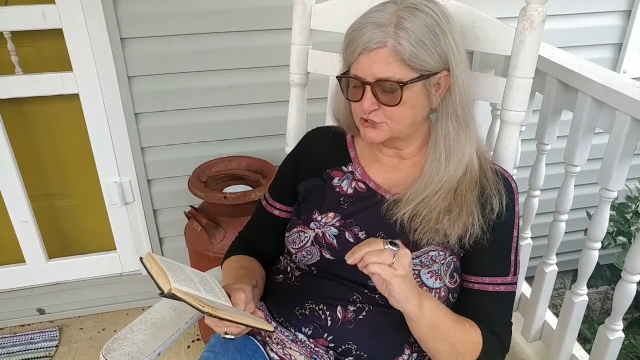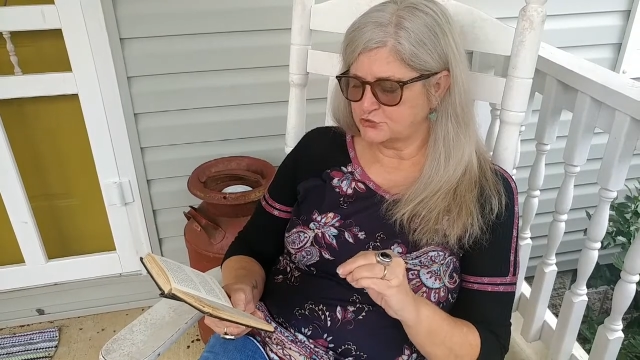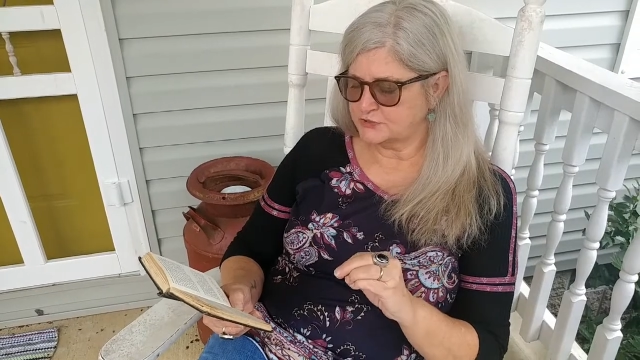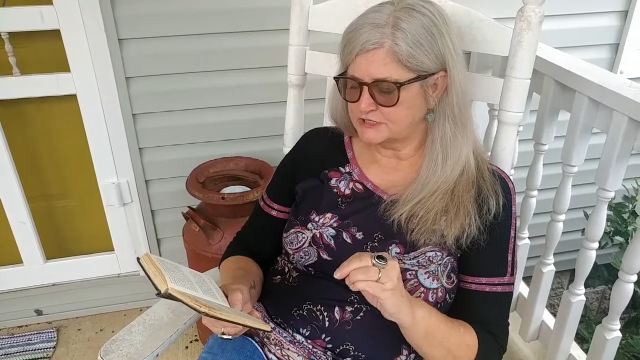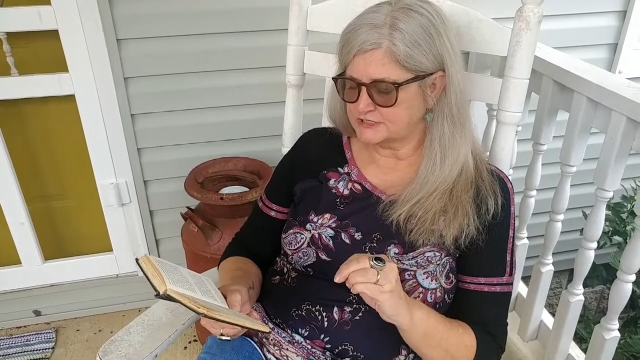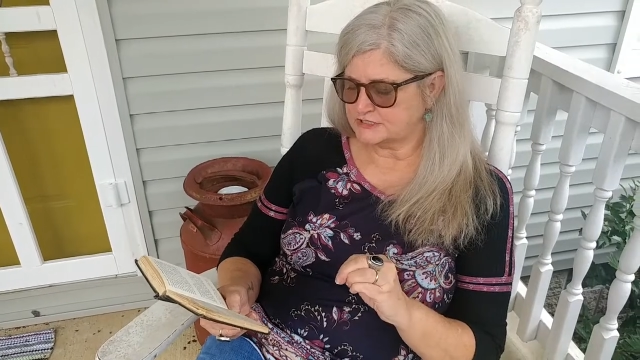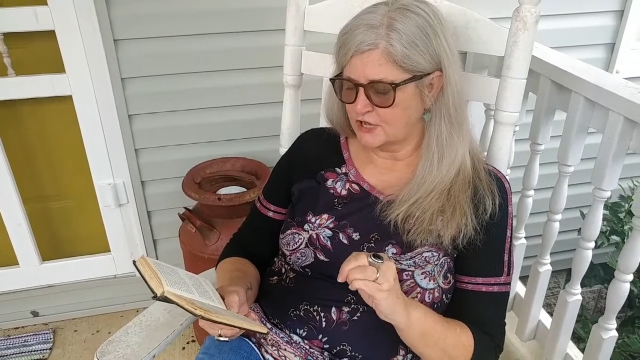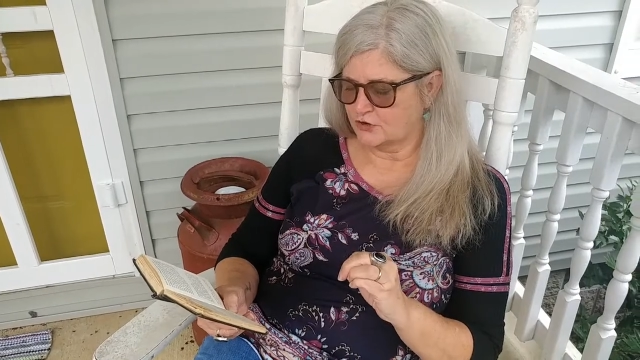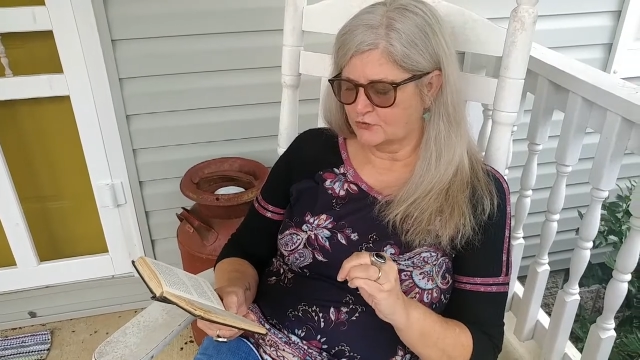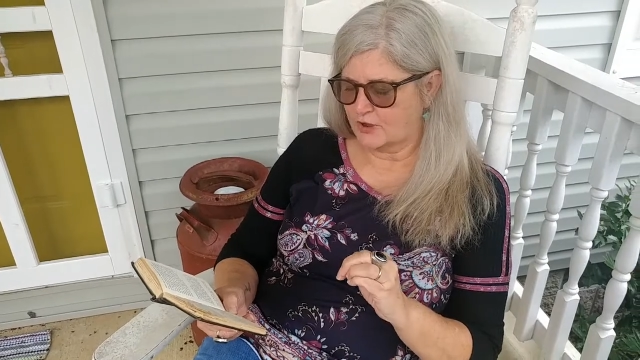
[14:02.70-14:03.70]
doing
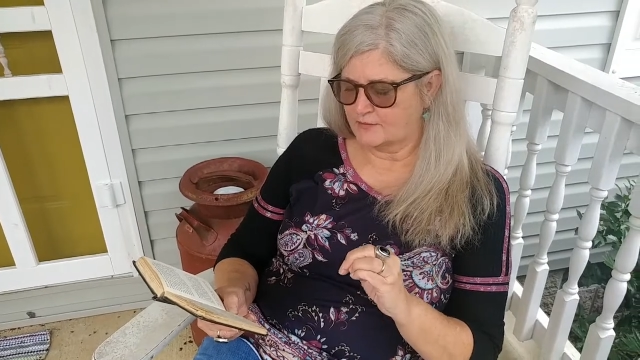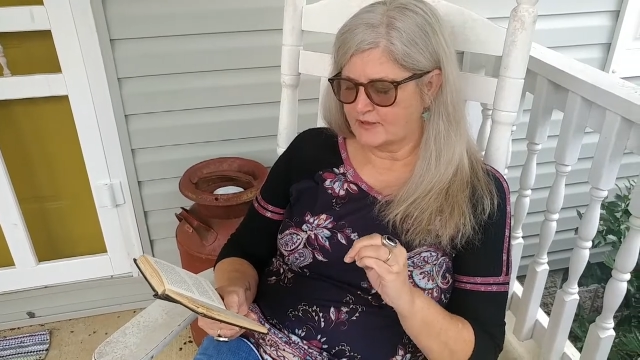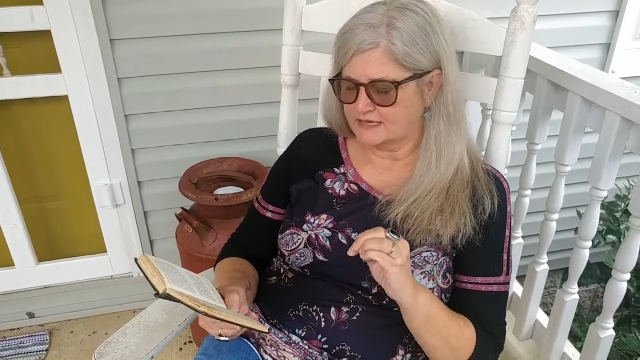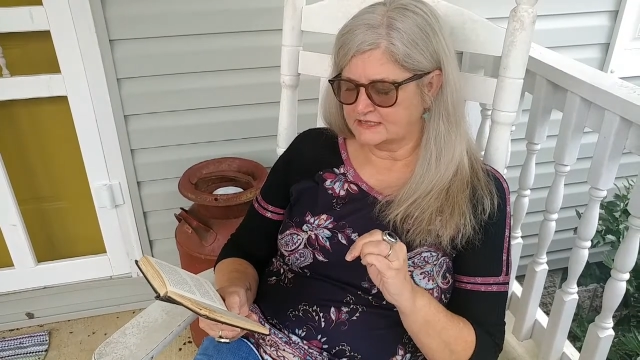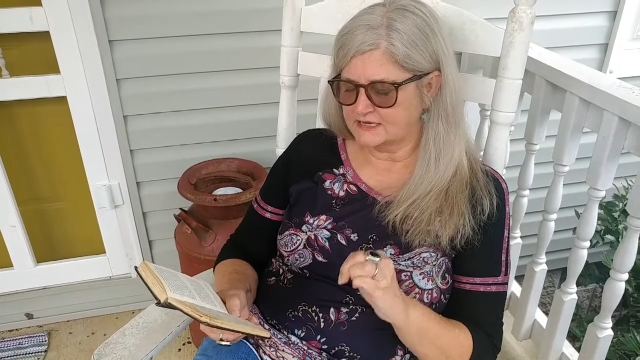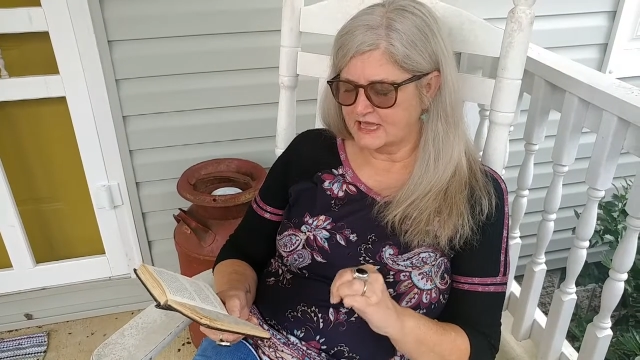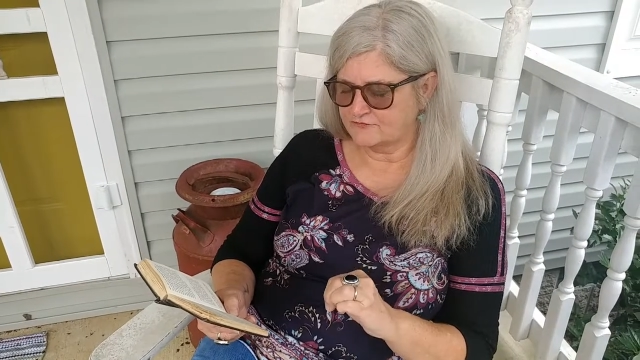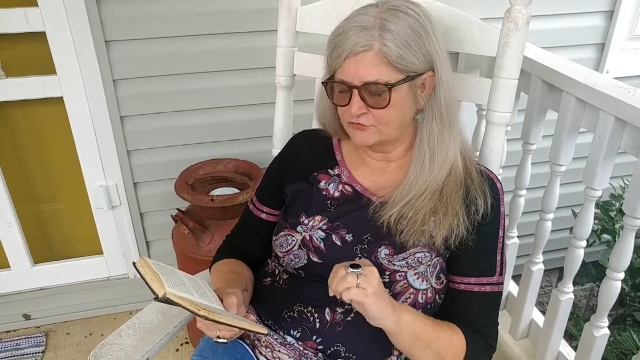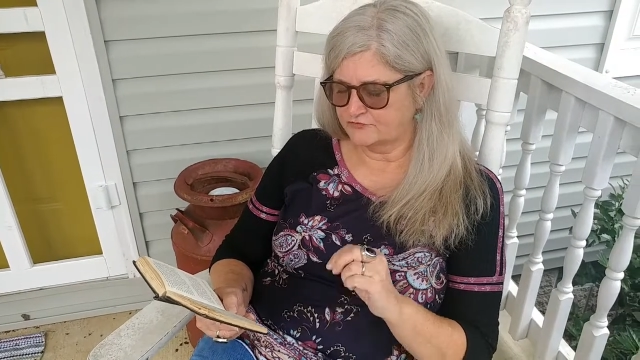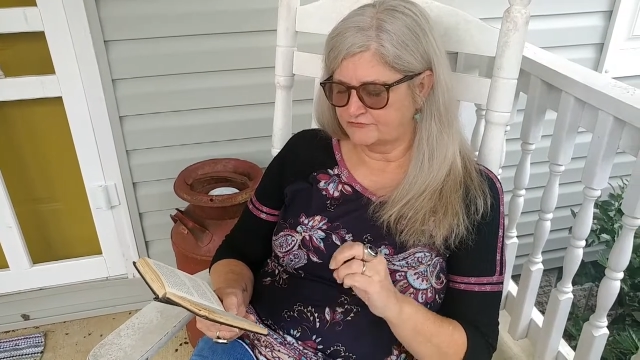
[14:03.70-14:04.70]
so, I may
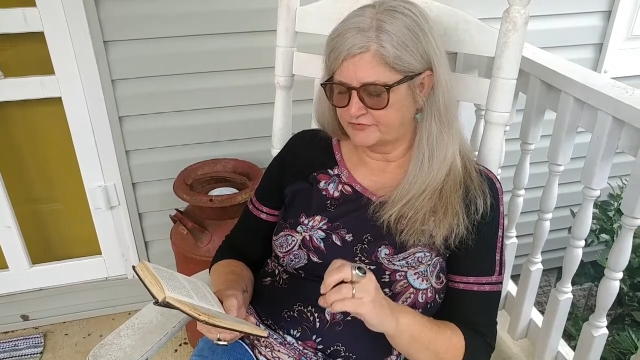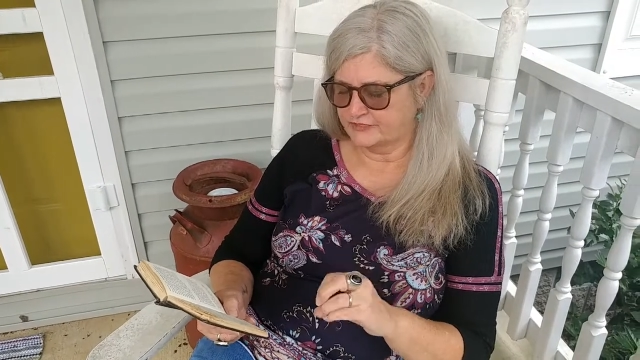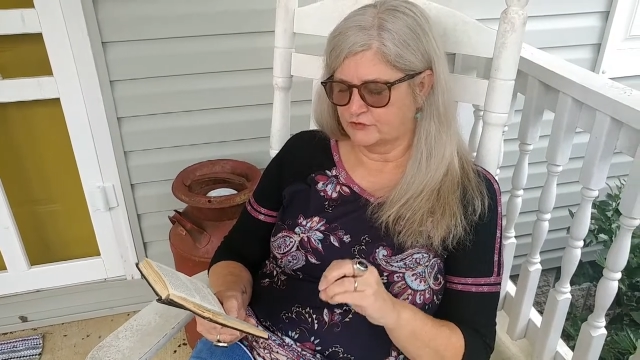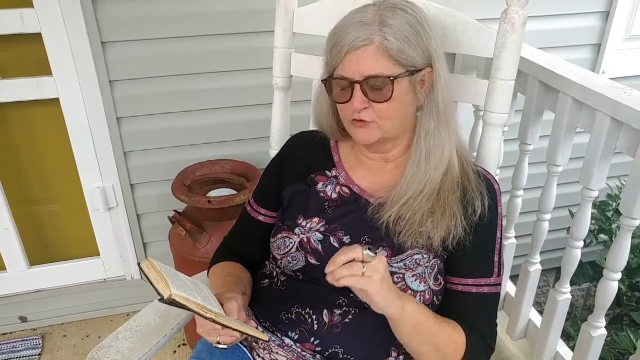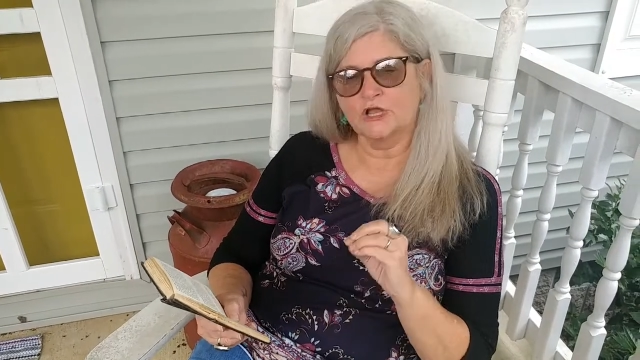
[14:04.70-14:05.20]
never feel